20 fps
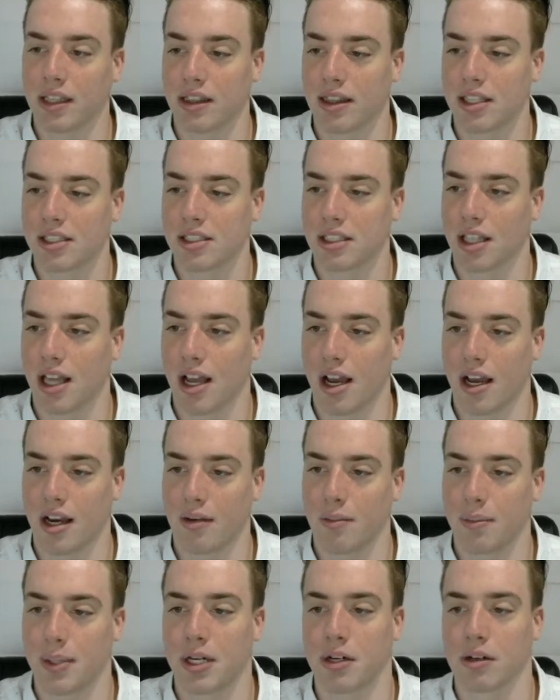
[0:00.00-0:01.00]
this line
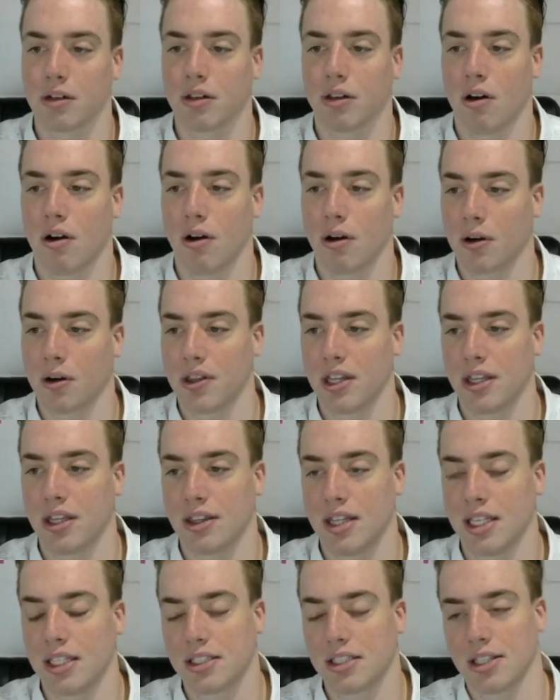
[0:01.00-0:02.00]
appear longer than
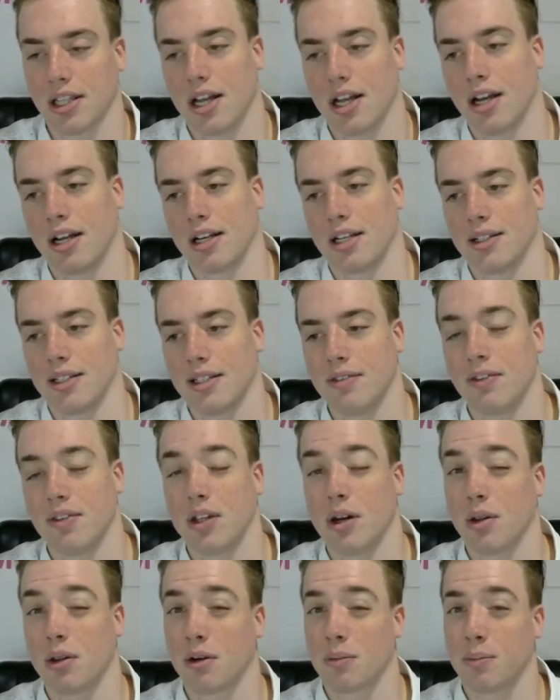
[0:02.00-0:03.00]
this line, even
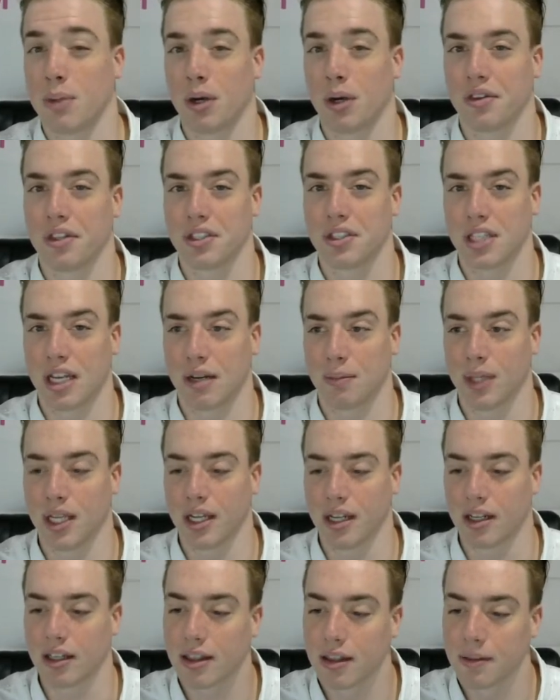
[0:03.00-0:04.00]
though they're both the same
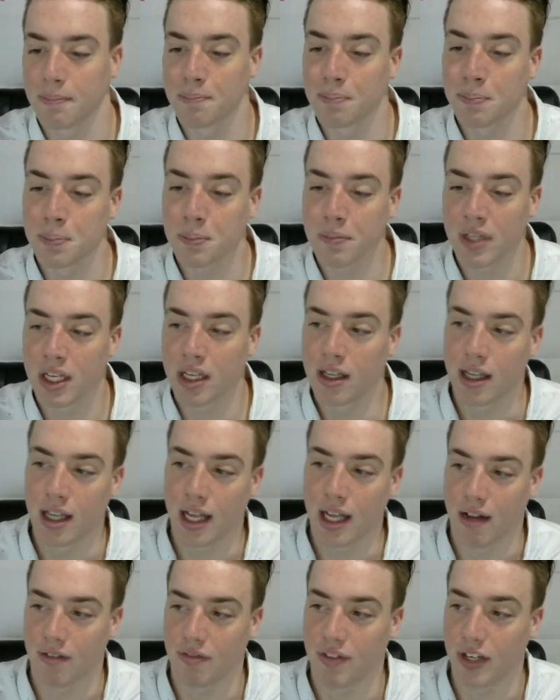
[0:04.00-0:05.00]
length.
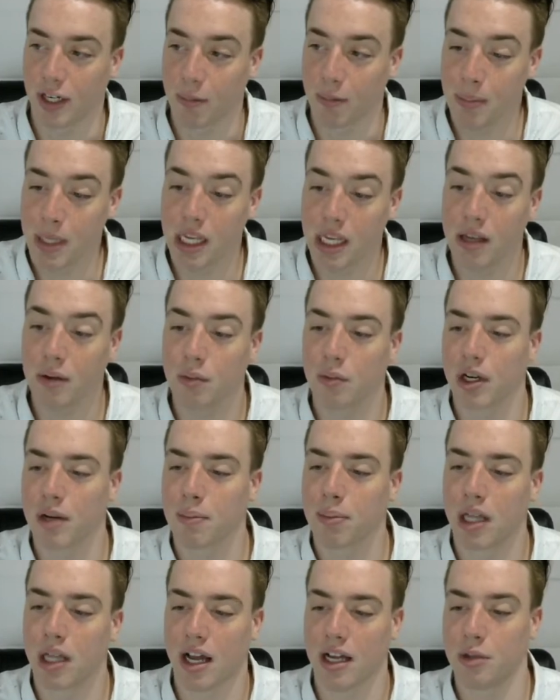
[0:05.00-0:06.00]
And figure B, when
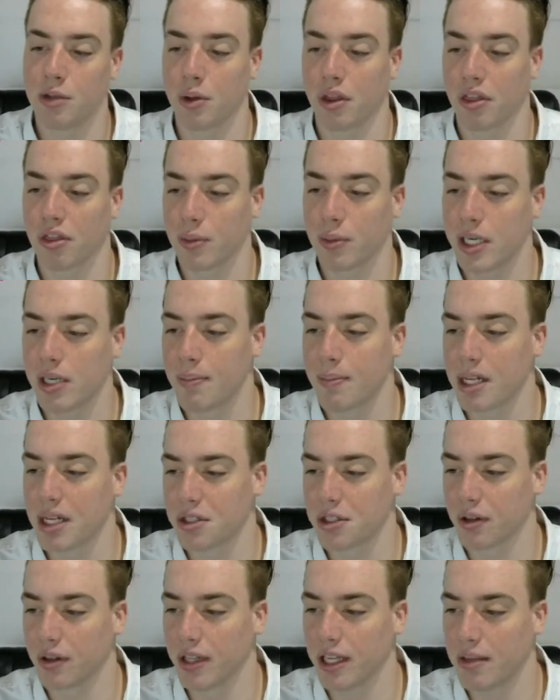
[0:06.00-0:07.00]
applied to a
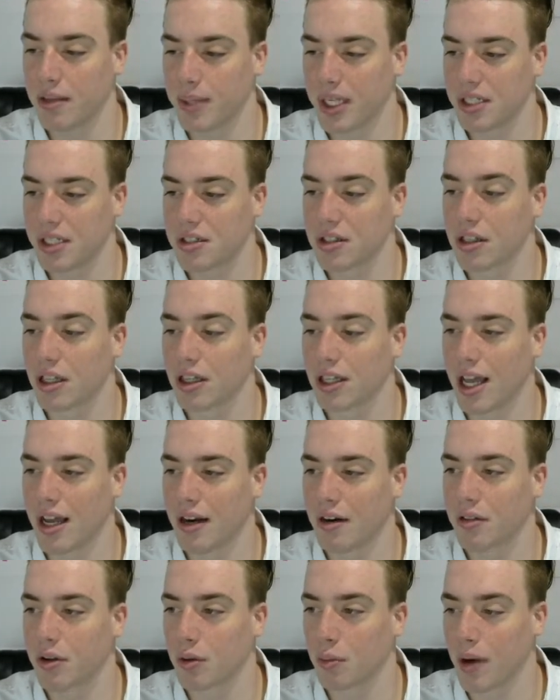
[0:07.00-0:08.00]
three-dimensional image, the line
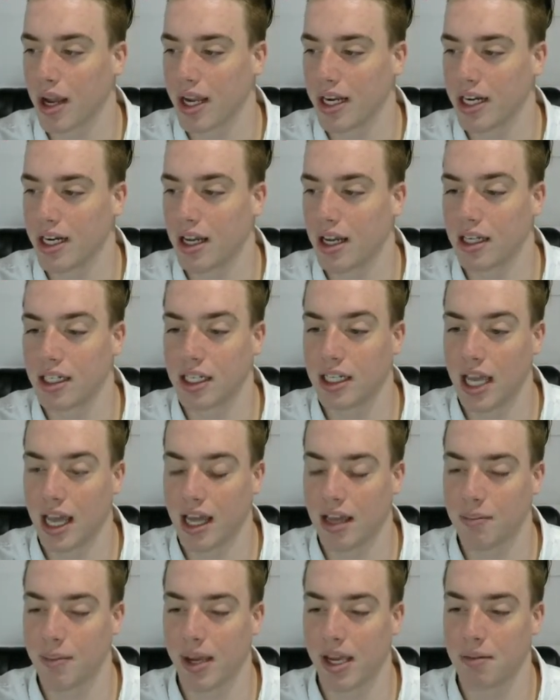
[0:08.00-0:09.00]
on the right
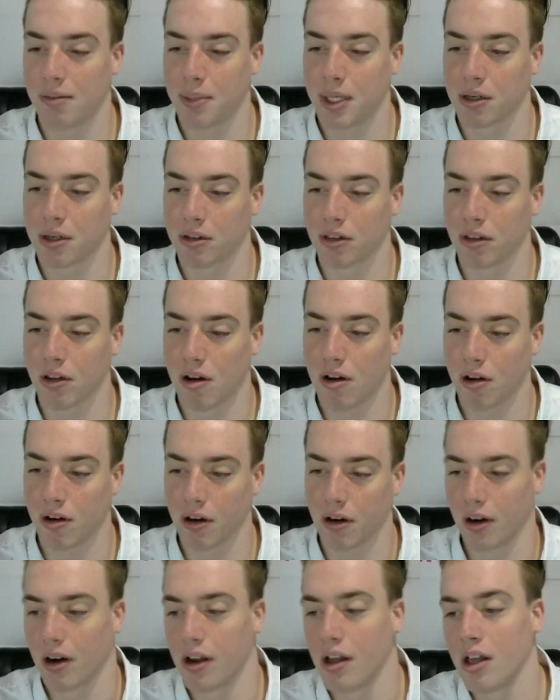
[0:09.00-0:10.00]
again may appear
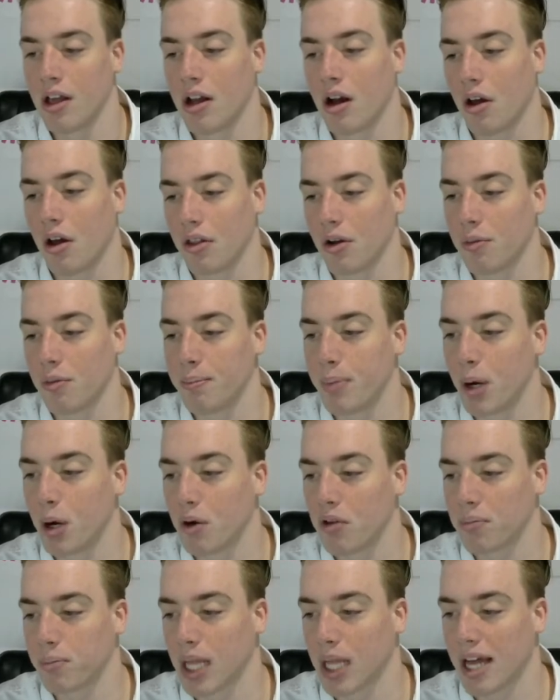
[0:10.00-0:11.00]
longer, although
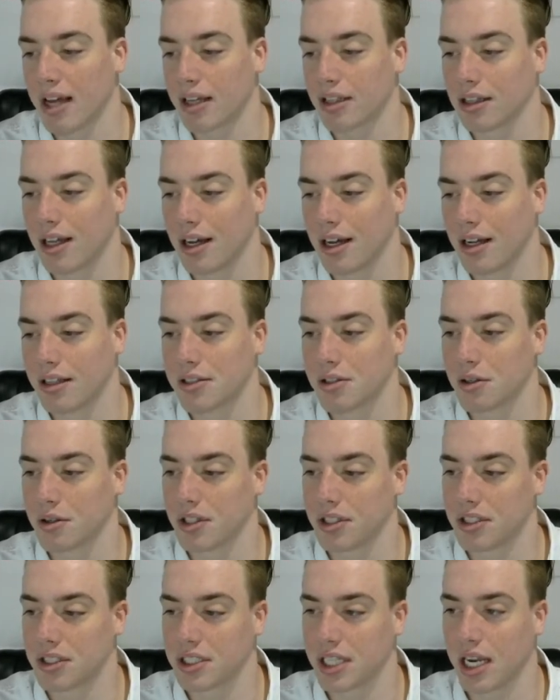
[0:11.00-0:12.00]
both black lines are the
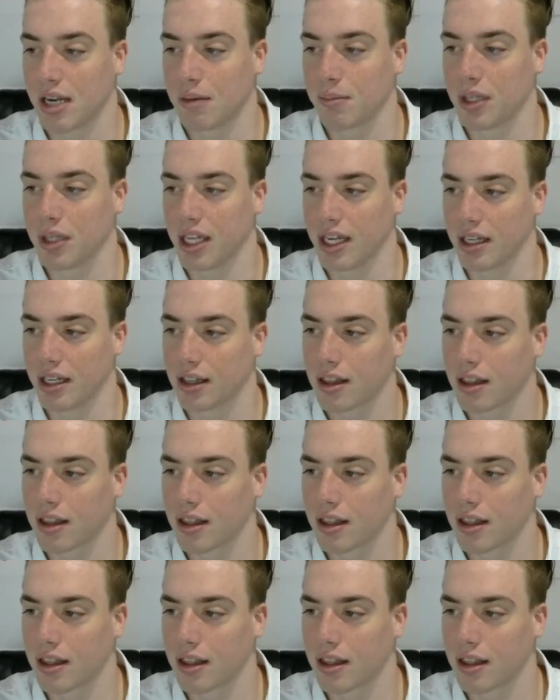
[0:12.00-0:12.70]
same length.